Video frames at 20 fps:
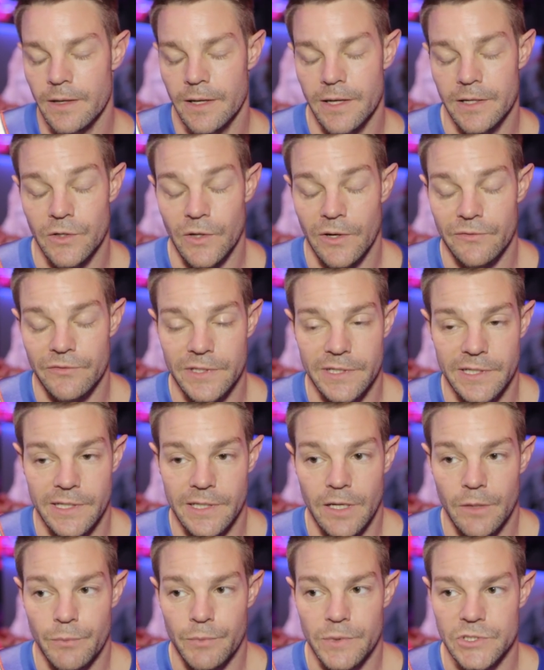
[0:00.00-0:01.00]
And you have to
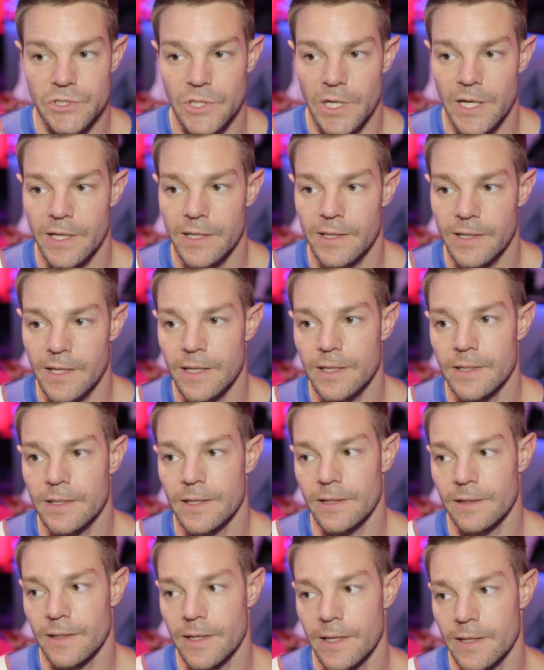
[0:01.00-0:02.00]
get up and try again. And